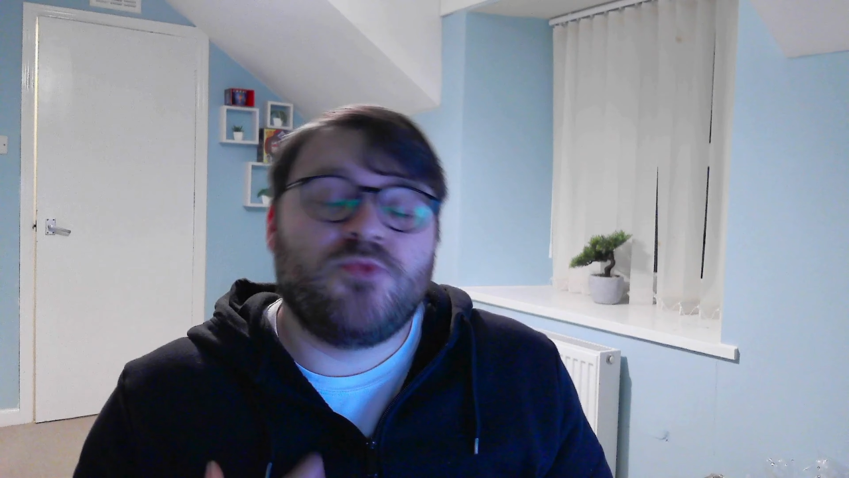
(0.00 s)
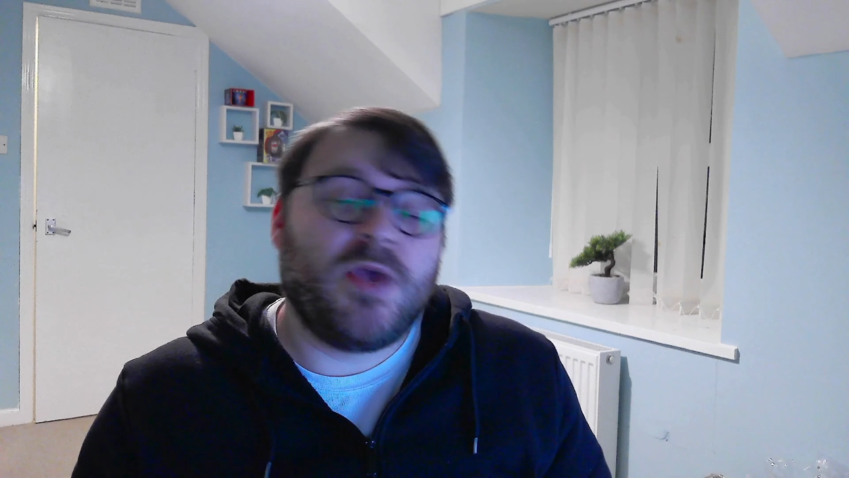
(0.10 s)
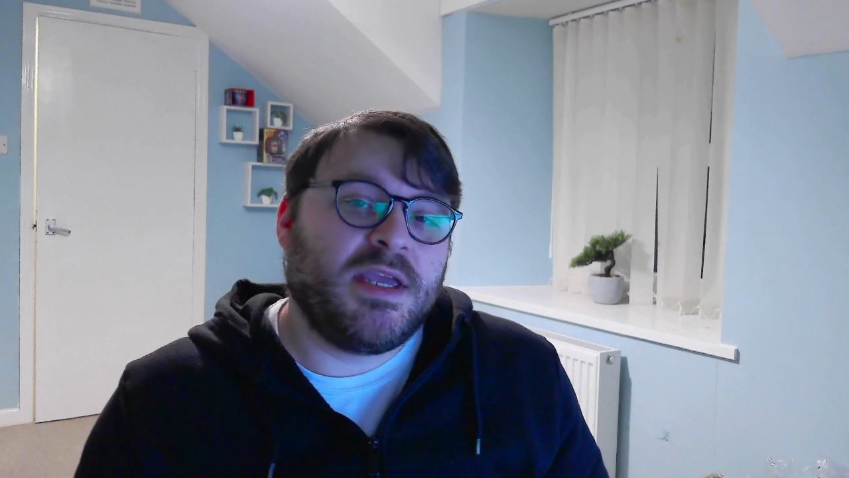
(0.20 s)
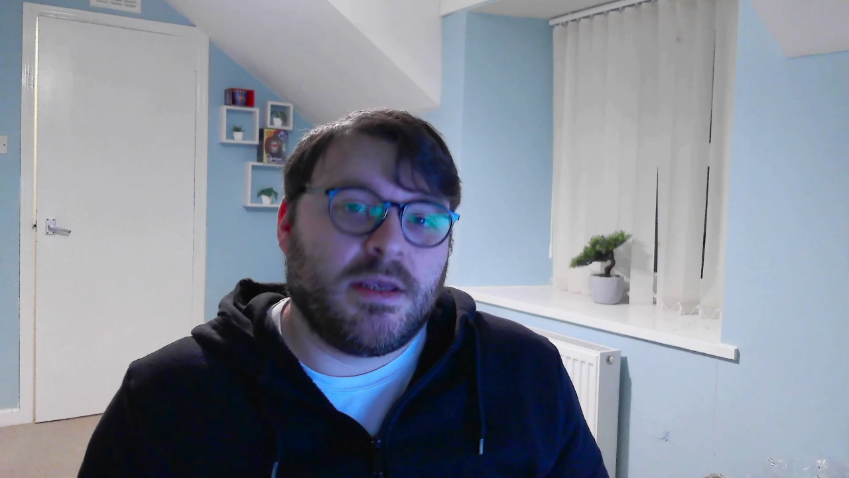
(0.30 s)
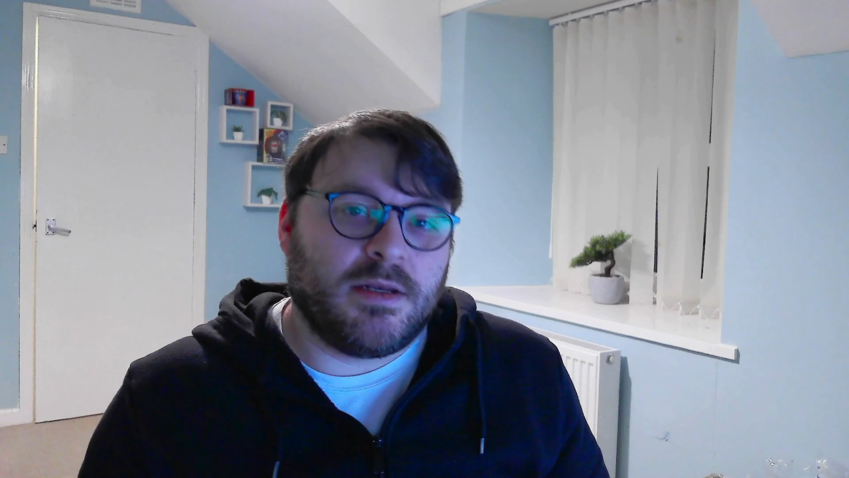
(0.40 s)

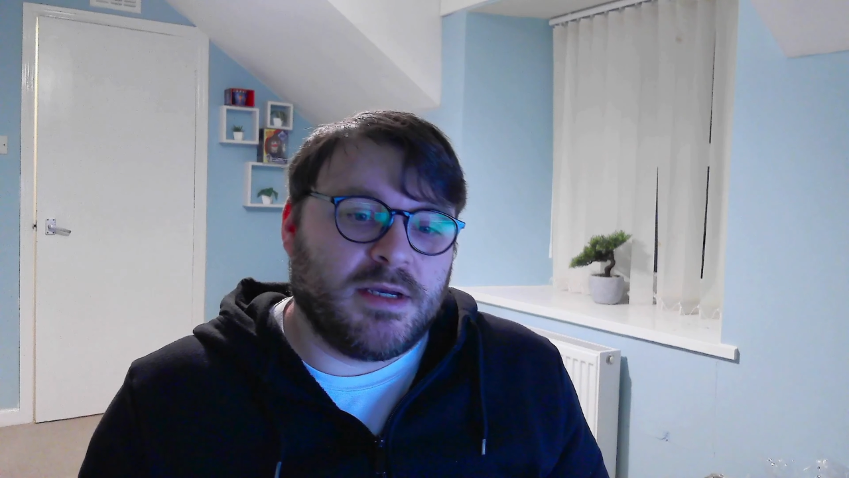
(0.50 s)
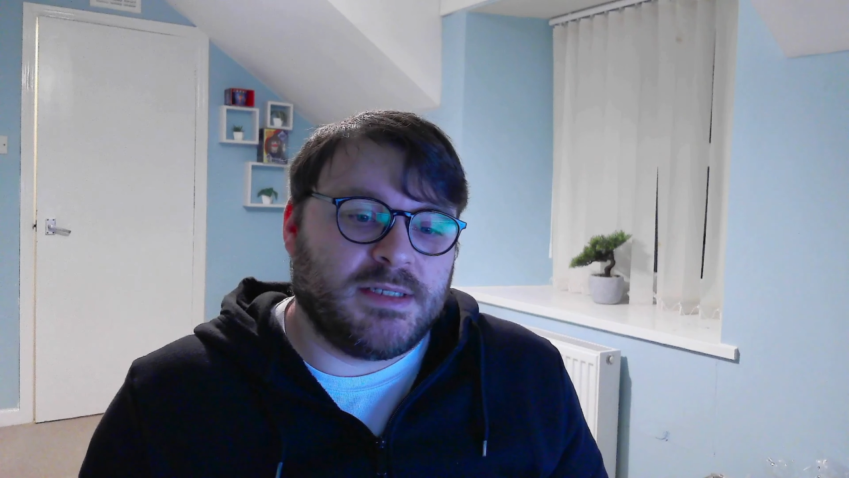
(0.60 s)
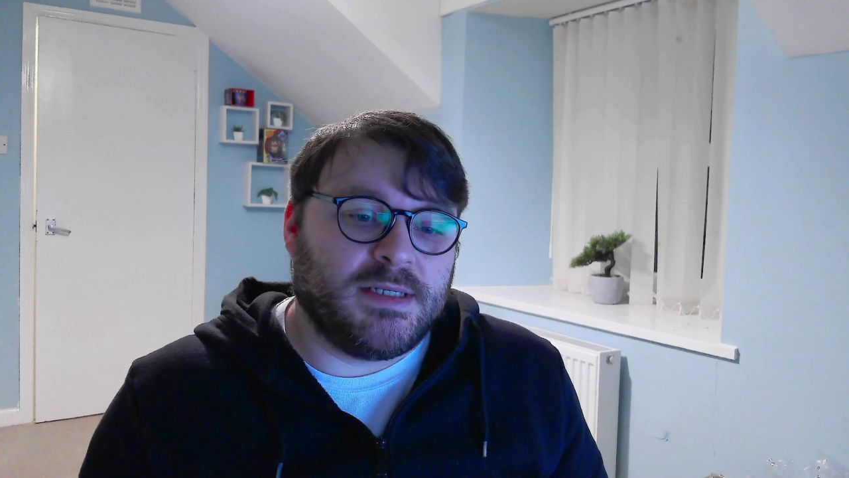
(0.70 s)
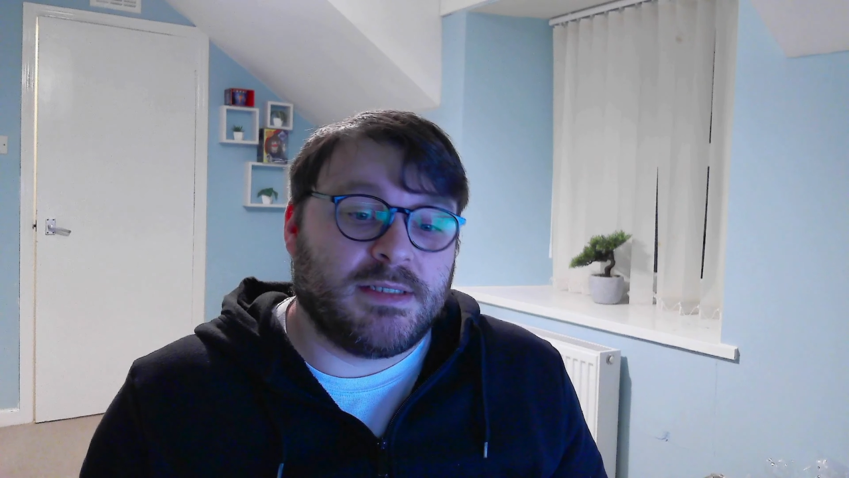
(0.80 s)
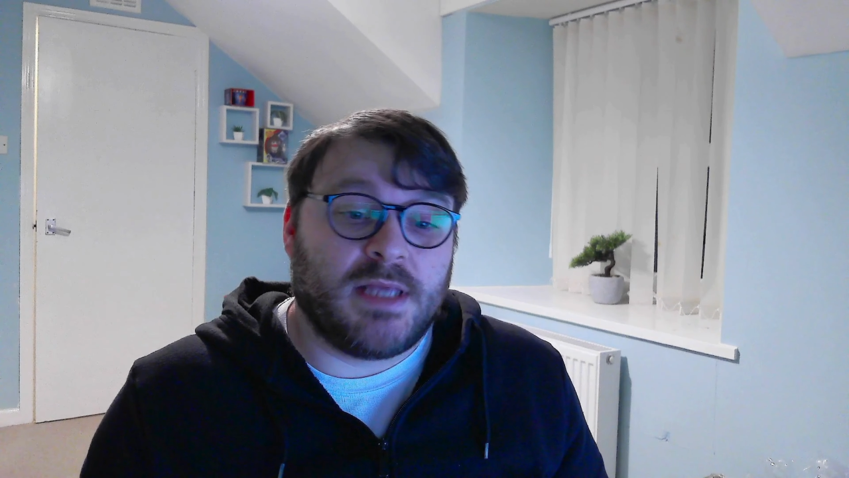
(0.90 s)

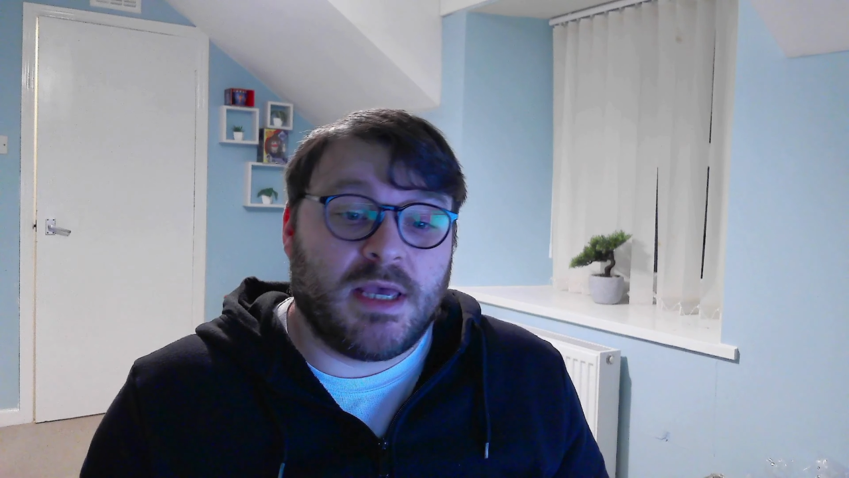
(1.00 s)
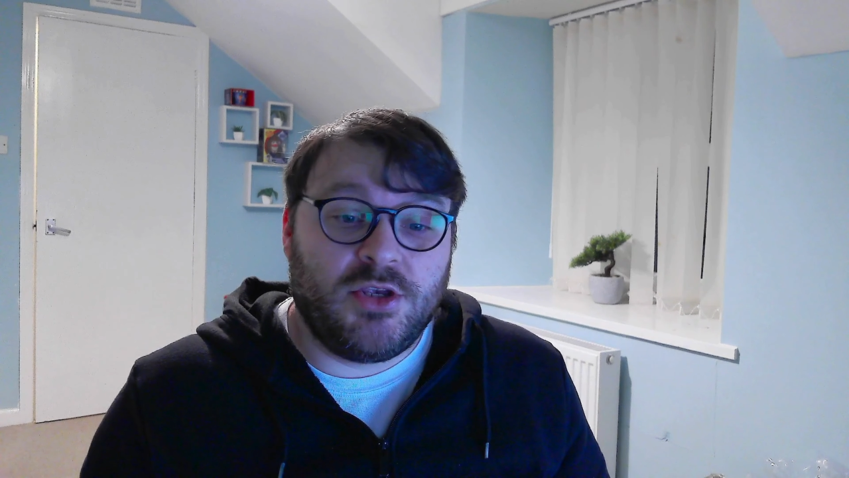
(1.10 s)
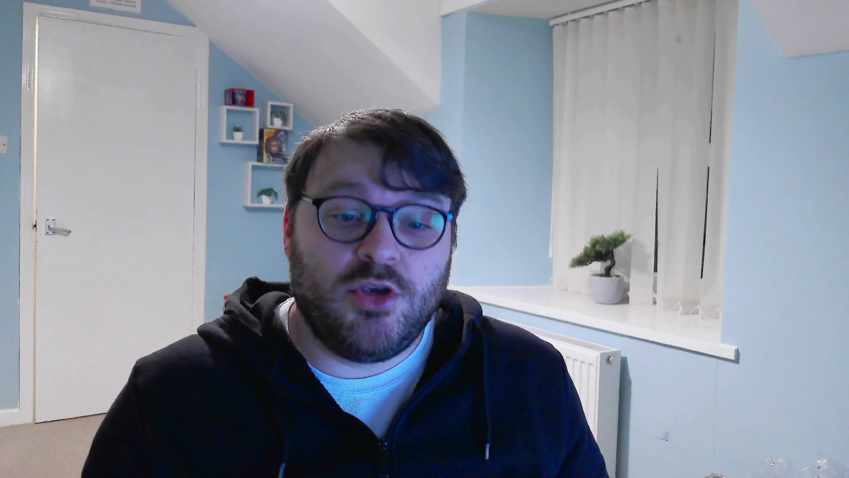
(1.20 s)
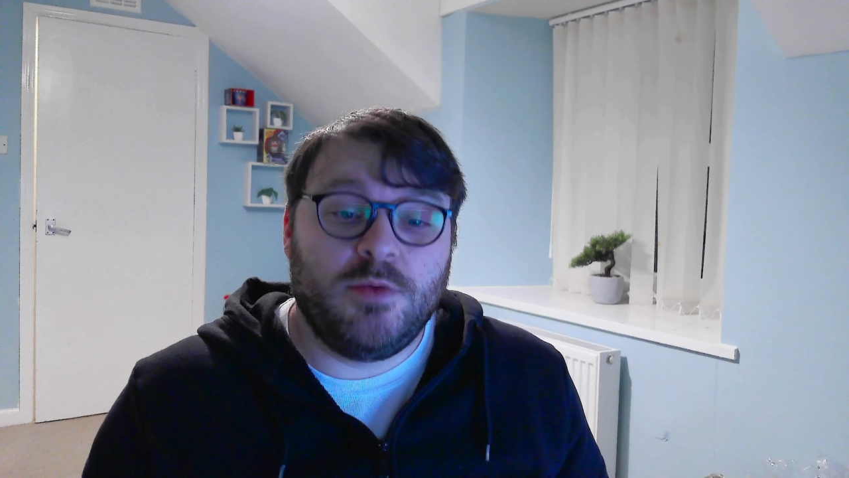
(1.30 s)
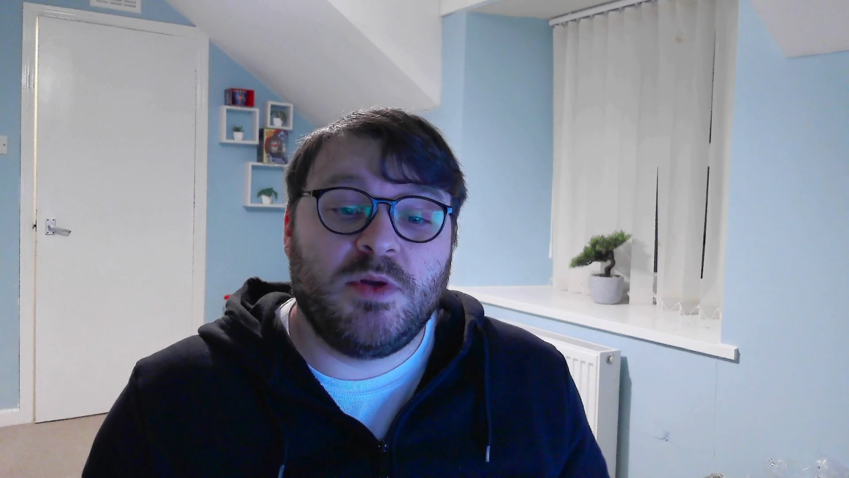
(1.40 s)
recognizes that
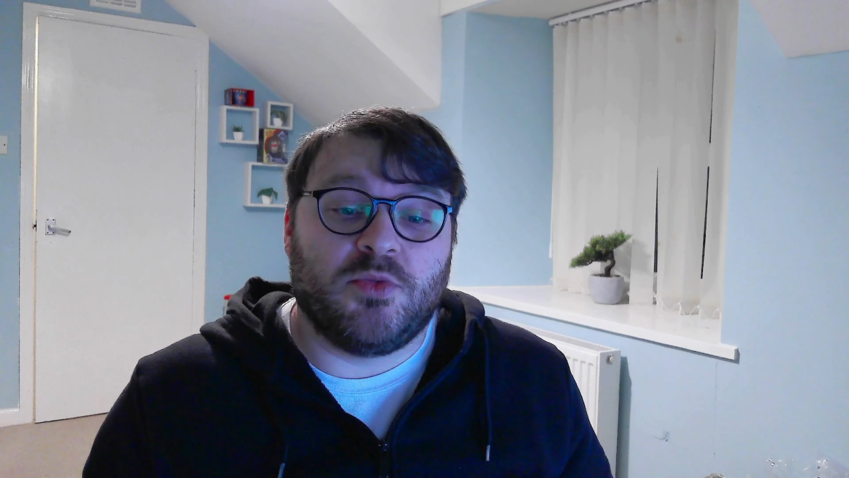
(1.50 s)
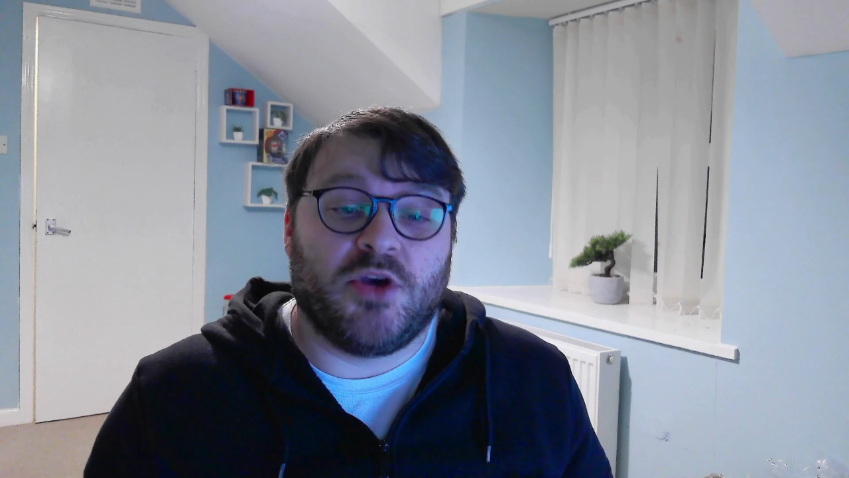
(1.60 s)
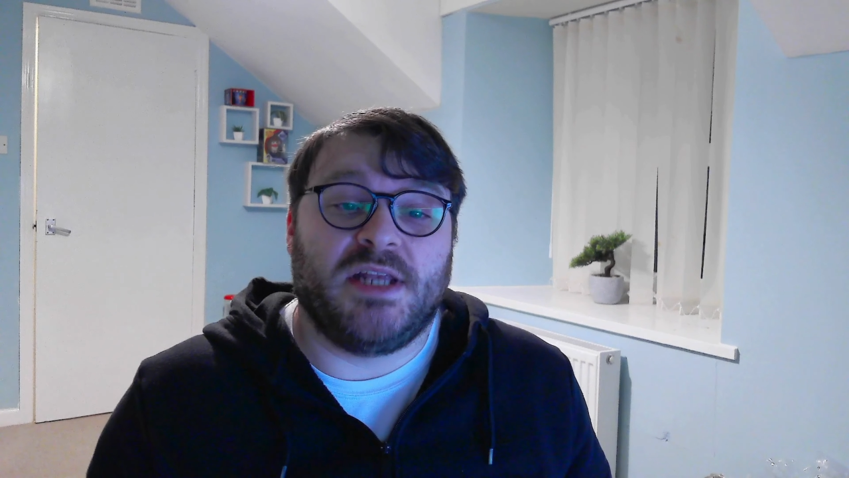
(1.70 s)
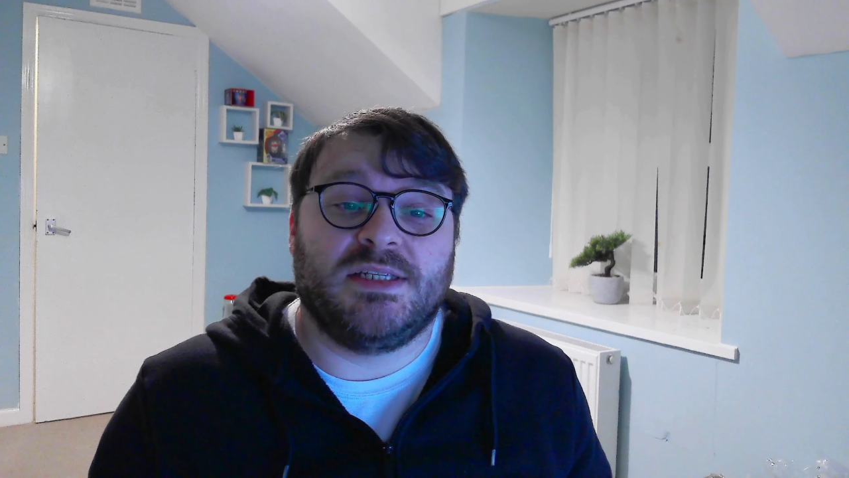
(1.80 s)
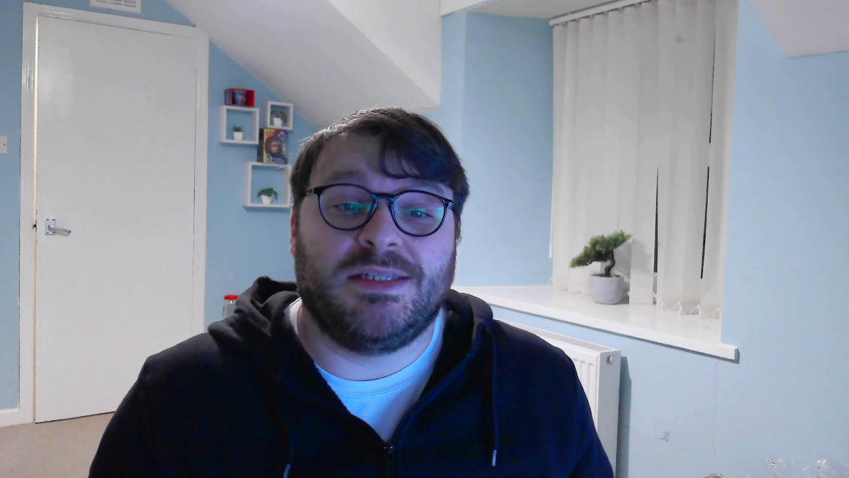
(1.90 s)
human
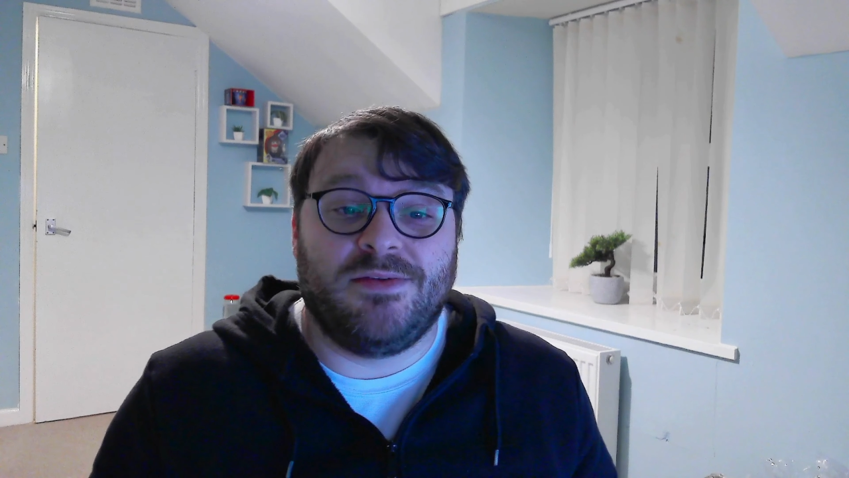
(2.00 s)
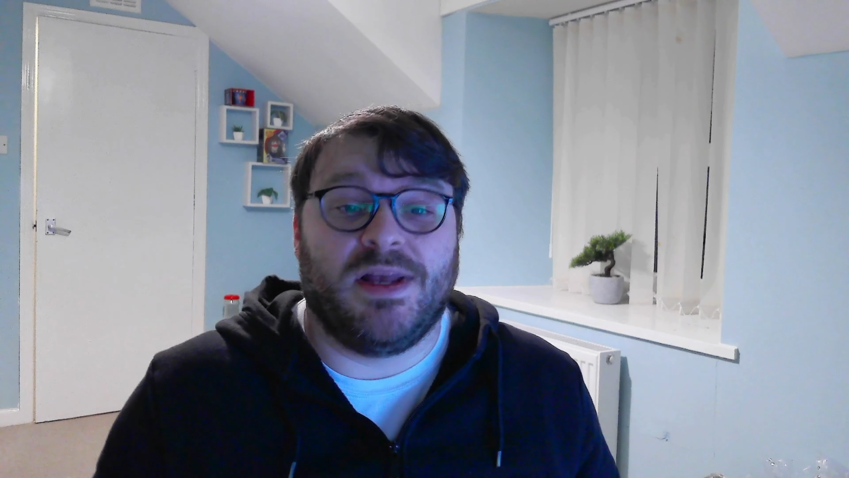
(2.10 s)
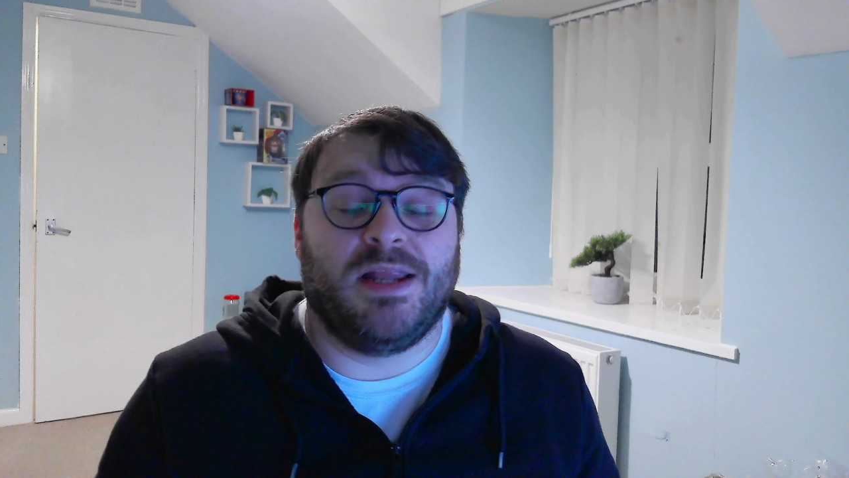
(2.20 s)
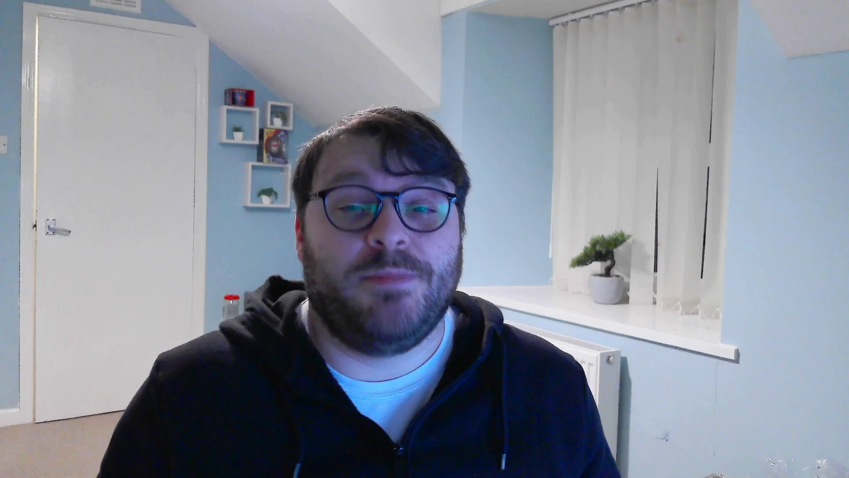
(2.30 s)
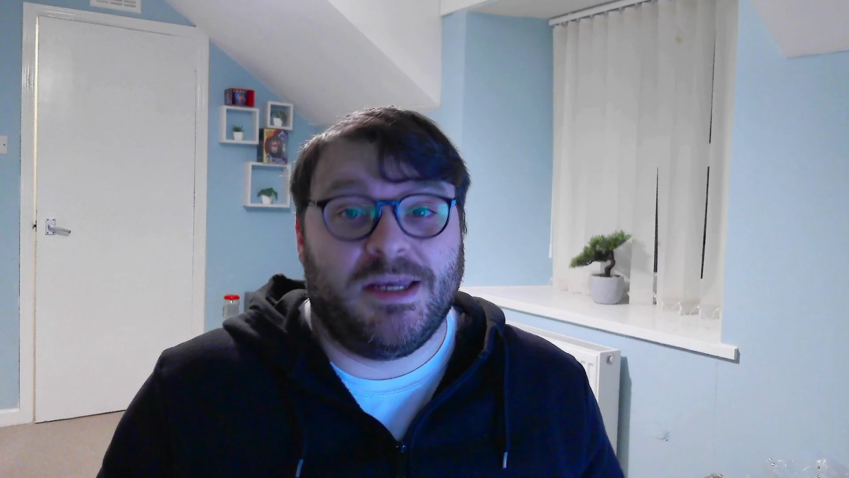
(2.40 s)
brains develop